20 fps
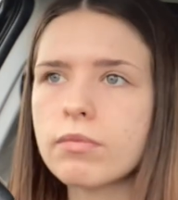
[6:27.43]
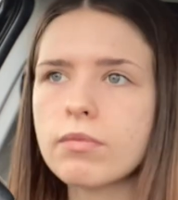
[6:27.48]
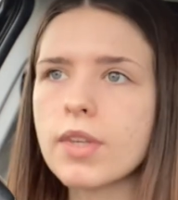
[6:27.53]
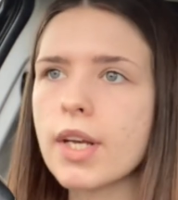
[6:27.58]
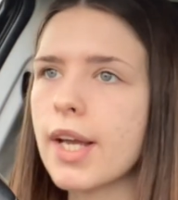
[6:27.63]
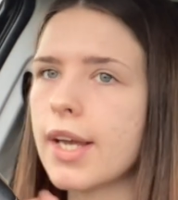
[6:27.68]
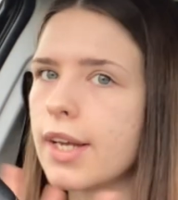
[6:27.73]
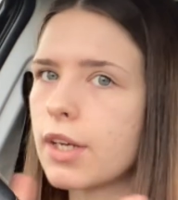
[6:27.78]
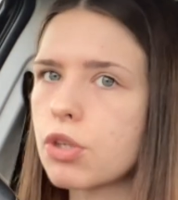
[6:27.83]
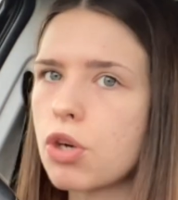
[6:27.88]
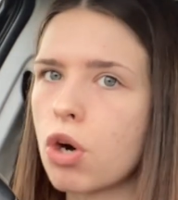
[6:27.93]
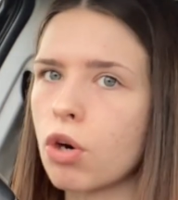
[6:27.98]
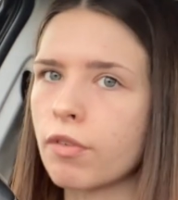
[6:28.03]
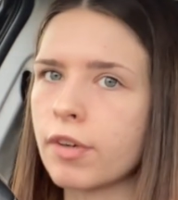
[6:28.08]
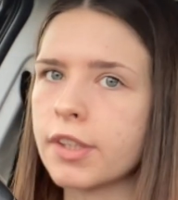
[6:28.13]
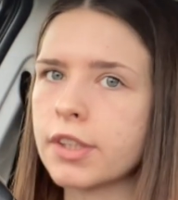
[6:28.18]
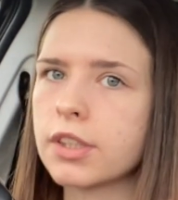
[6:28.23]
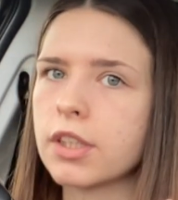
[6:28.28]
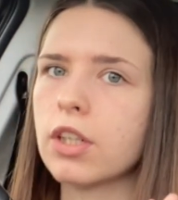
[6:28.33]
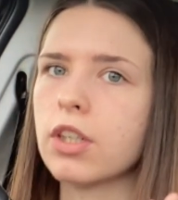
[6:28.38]

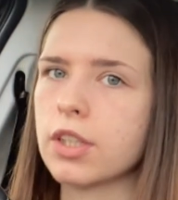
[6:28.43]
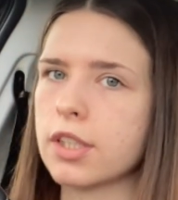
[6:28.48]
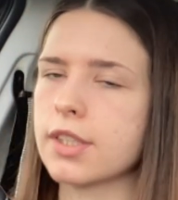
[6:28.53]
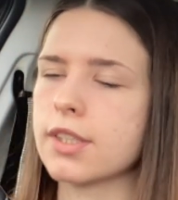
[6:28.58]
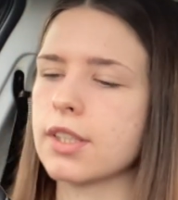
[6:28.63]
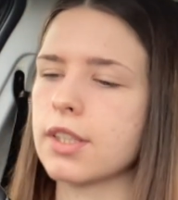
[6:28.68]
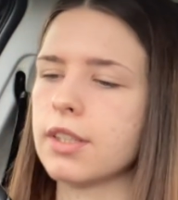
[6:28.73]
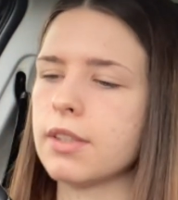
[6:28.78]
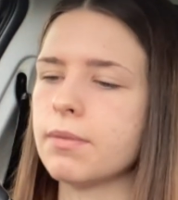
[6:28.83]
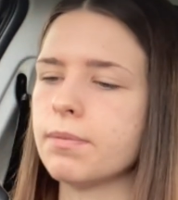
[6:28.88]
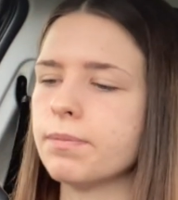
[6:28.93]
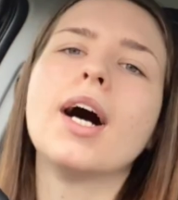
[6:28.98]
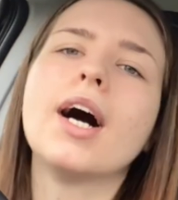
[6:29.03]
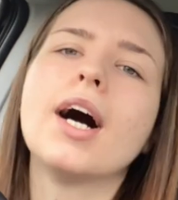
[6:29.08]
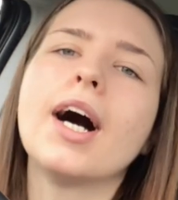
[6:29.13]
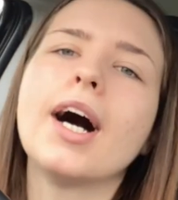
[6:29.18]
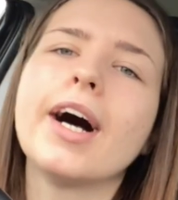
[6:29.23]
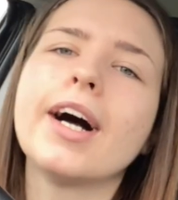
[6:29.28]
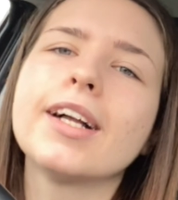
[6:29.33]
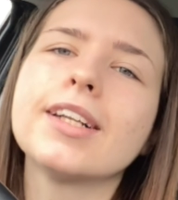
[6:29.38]
ignore it, honestly.
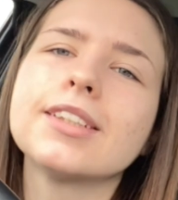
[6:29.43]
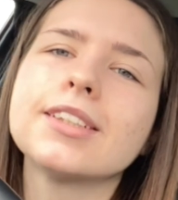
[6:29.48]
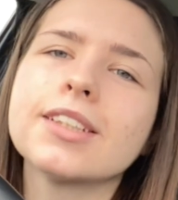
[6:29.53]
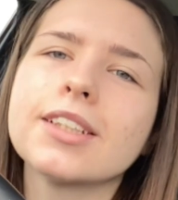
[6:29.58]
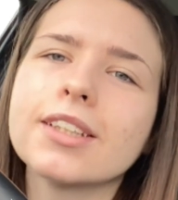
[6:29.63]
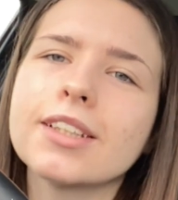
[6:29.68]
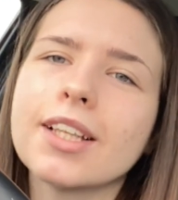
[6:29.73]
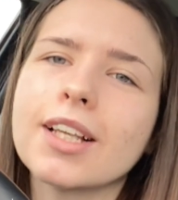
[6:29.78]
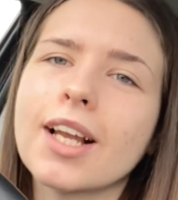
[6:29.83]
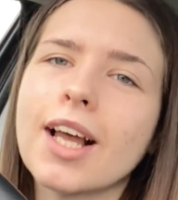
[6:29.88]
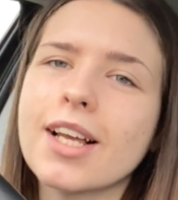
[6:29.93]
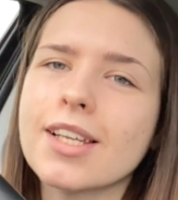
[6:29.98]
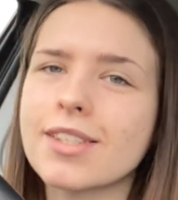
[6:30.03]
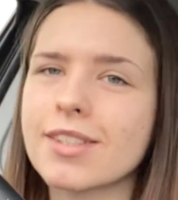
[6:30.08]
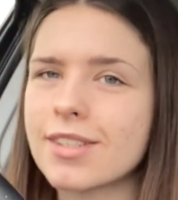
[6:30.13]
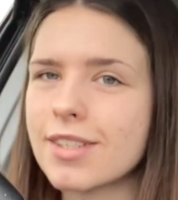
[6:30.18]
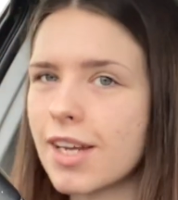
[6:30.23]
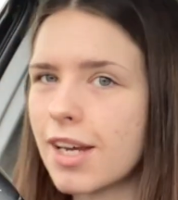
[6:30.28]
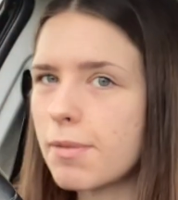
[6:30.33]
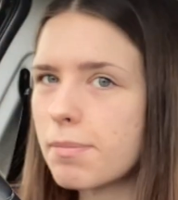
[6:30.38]
And the
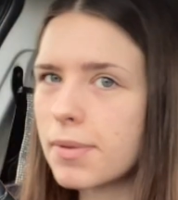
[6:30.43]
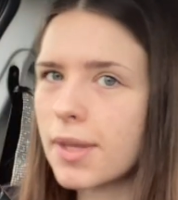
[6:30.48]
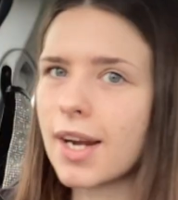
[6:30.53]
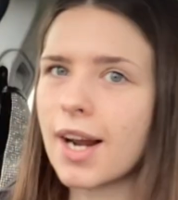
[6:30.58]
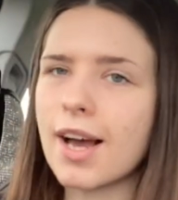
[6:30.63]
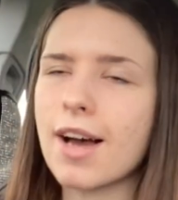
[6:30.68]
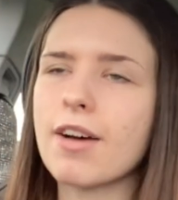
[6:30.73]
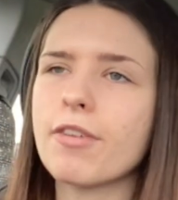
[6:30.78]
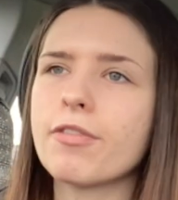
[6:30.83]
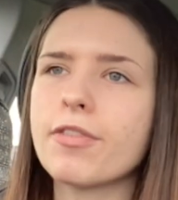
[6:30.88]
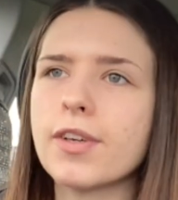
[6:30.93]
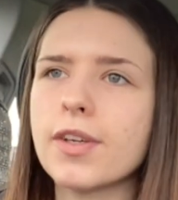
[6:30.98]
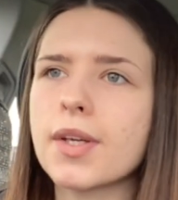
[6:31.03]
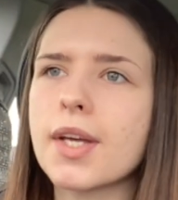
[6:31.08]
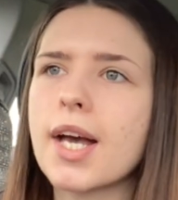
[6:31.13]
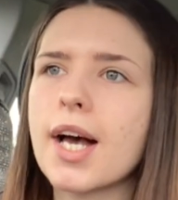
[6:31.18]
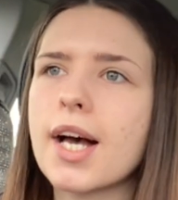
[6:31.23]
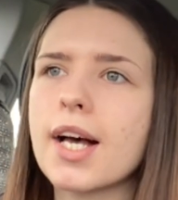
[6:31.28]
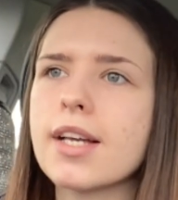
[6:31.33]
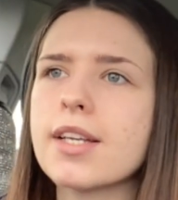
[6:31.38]
last tip that I have for you
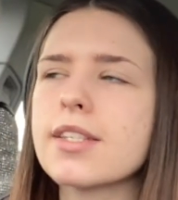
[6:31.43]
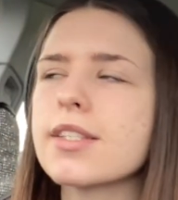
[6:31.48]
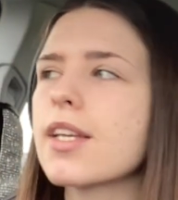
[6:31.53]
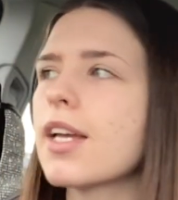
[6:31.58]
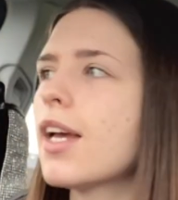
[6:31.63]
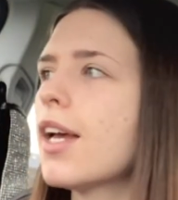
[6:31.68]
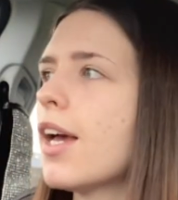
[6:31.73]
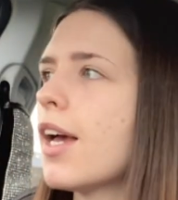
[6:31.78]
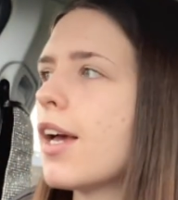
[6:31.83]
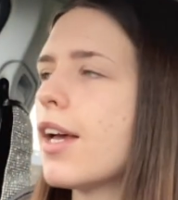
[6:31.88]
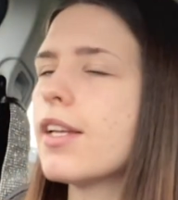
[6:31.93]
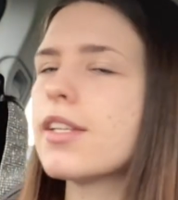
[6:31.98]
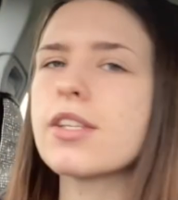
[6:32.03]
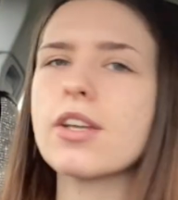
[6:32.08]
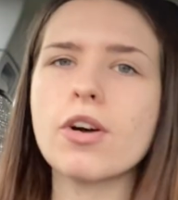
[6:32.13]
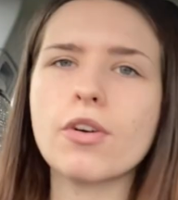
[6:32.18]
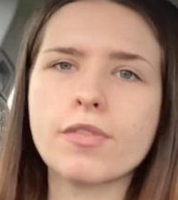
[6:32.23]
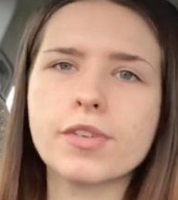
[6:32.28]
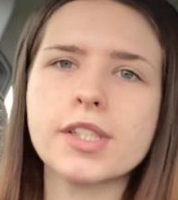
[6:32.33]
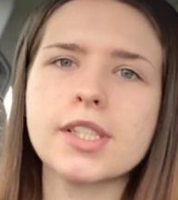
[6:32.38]
guys is
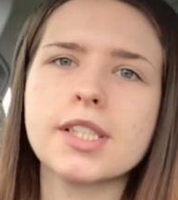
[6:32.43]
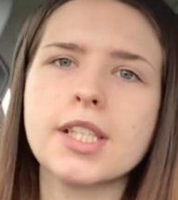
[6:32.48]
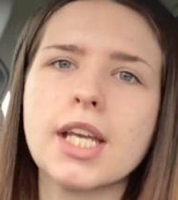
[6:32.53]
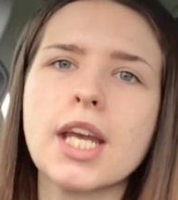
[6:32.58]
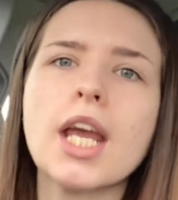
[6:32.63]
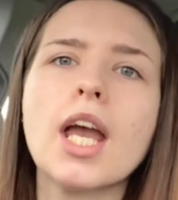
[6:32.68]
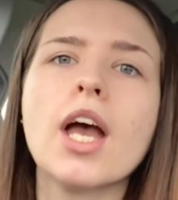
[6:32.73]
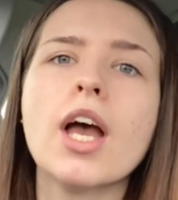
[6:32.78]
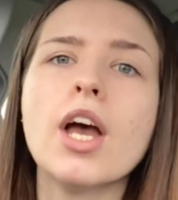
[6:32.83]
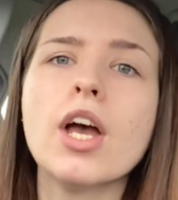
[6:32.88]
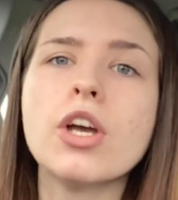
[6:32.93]
obviously